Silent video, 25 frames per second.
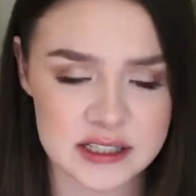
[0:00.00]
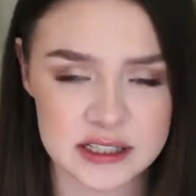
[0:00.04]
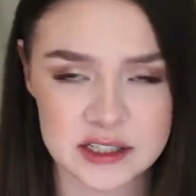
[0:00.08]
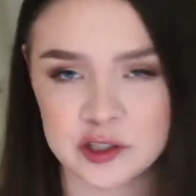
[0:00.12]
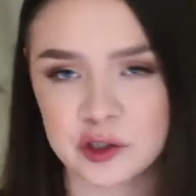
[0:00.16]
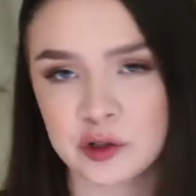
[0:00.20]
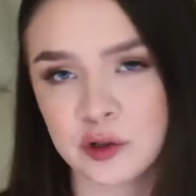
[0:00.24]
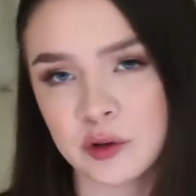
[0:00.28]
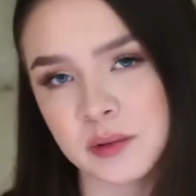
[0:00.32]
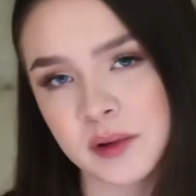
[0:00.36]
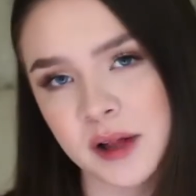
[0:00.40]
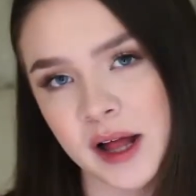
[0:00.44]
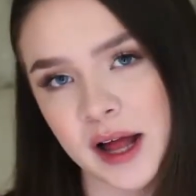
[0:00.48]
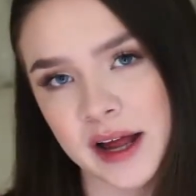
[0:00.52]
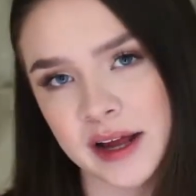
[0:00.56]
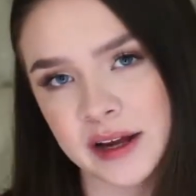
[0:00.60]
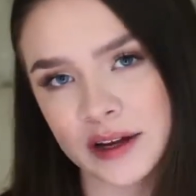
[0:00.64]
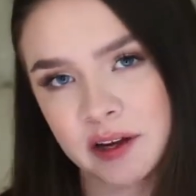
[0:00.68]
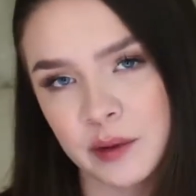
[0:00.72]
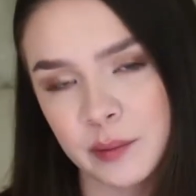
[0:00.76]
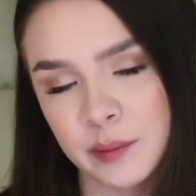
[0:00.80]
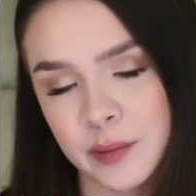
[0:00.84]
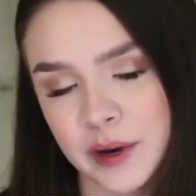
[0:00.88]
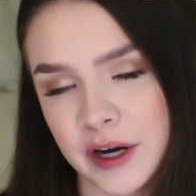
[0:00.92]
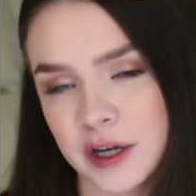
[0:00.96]
easy to
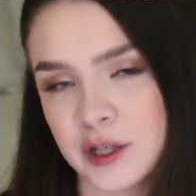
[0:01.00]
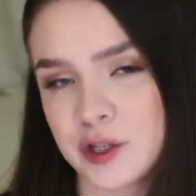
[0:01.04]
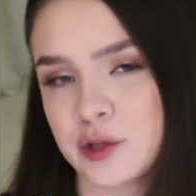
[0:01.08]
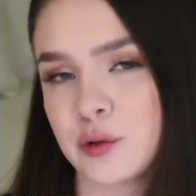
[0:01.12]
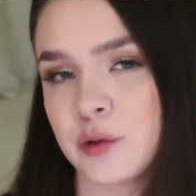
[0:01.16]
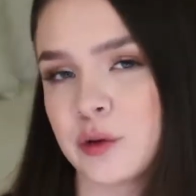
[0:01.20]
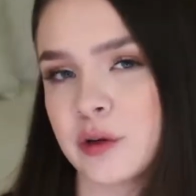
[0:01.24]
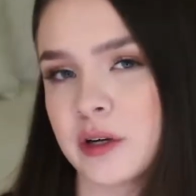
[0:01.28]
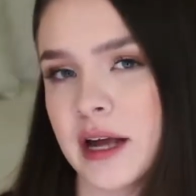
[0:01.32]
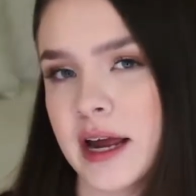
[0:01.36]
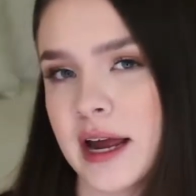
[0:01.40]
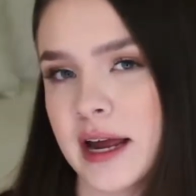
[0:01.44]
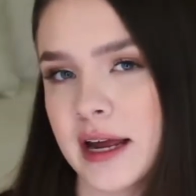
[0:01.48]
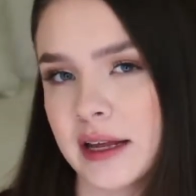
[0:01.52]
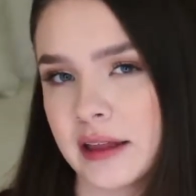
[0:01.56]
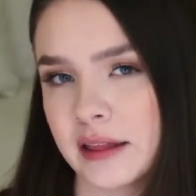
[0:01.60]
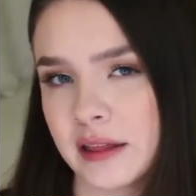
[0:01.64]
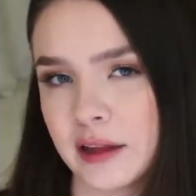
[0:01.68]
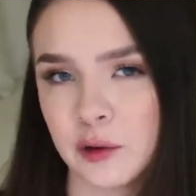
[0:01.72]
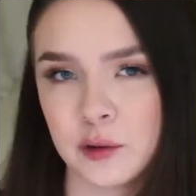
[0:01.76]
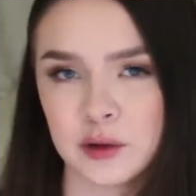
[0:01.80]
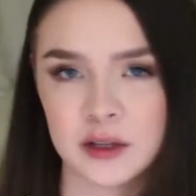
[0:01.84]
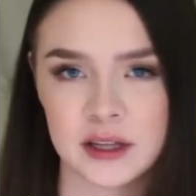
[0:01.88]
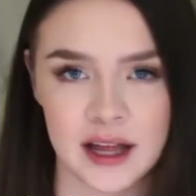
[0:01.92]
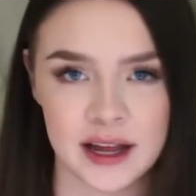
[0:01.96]
apply compared to a
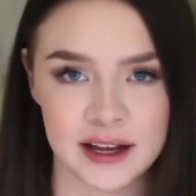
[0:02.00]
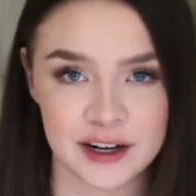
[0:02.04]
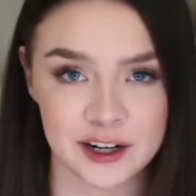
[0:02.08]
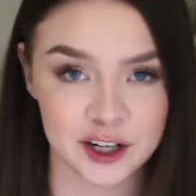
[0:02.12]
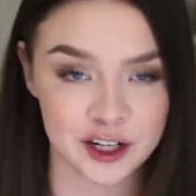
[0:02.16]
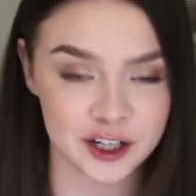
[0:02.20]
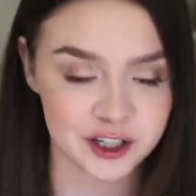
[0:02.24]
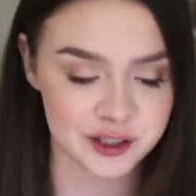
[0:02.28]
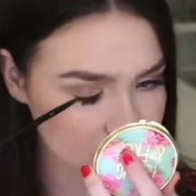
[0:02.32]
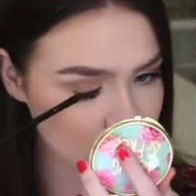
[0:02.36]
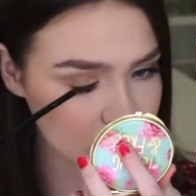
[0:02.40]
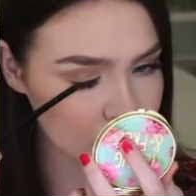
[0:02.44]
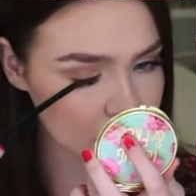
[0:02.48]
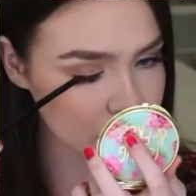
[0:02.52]
liquid liner.